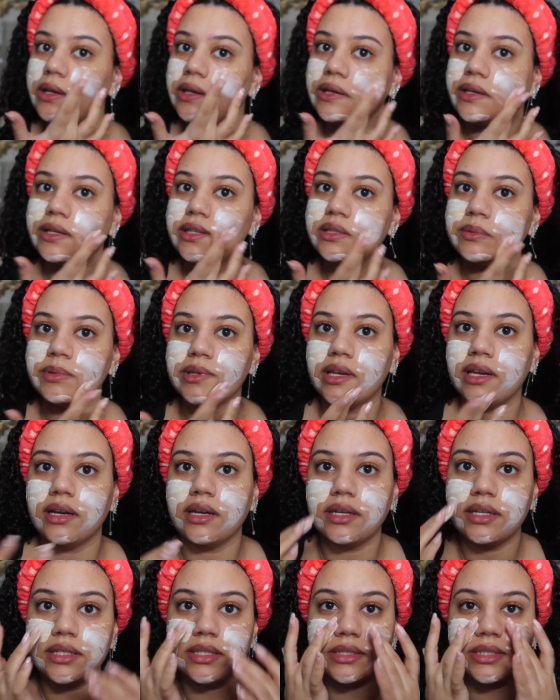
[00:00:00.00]
is
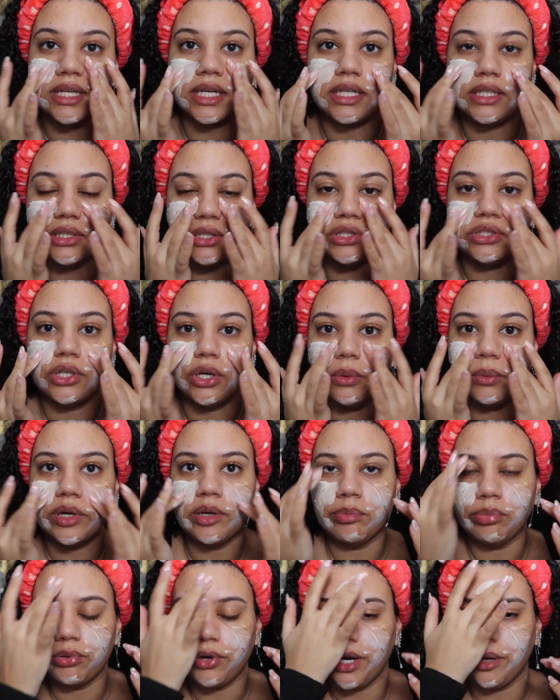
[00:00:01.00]
because I don't wear
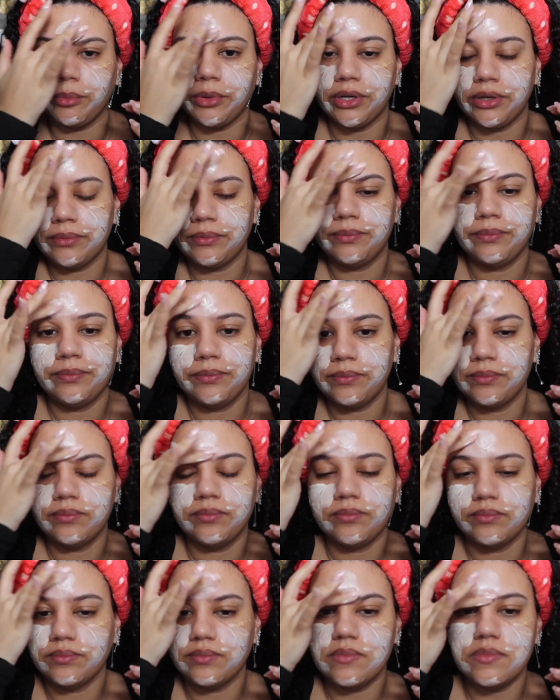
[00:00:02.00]
primer.
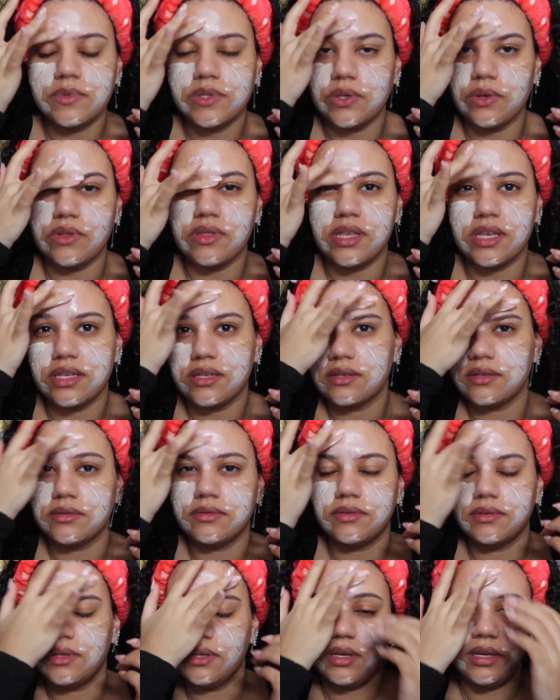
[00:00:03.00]
So this,
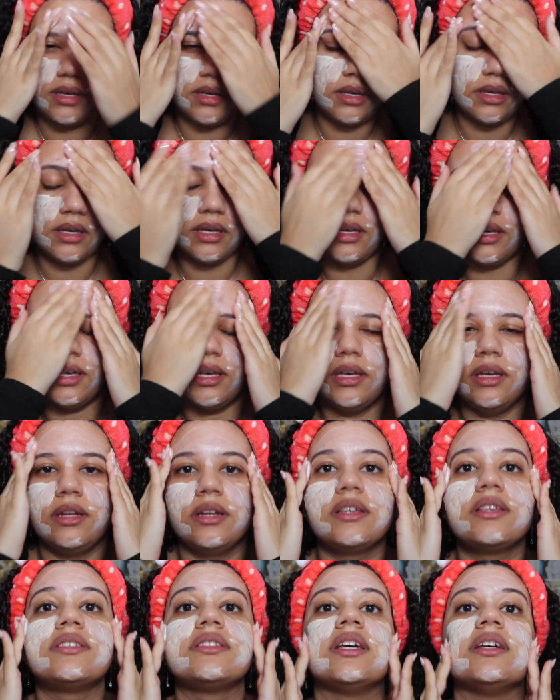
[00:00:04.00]
in
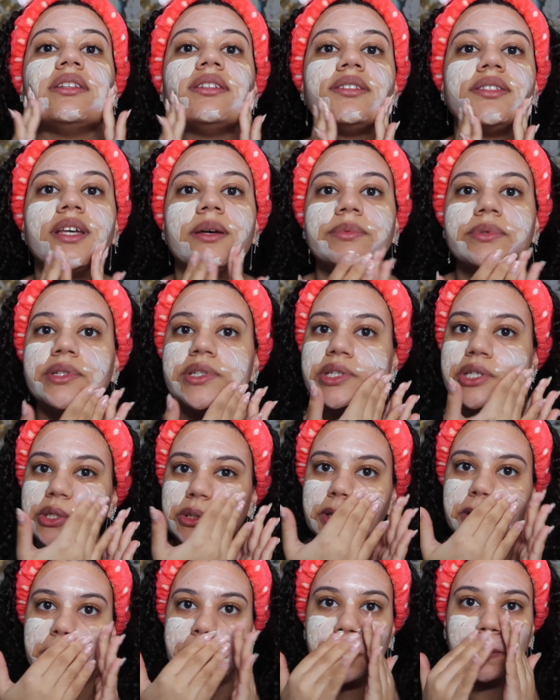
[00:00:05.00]
a sense,
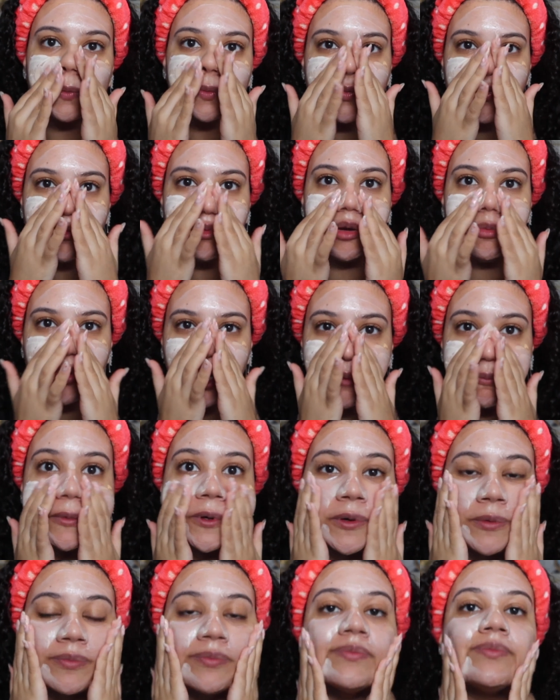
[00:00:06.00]
substitutes for my
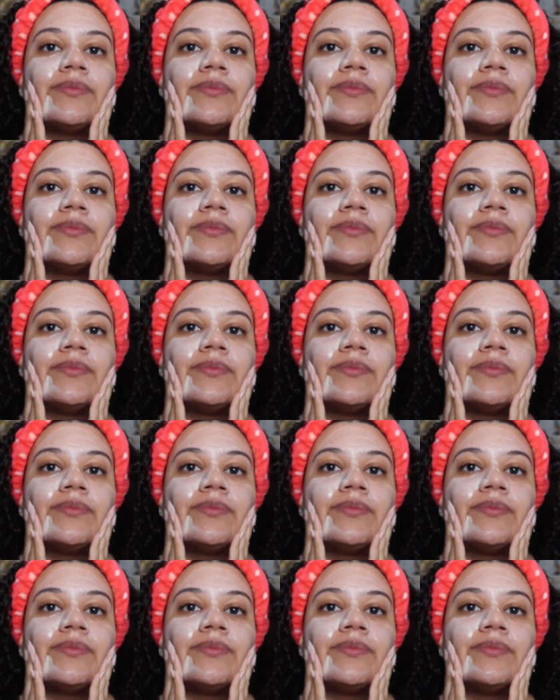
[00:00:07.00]
primer.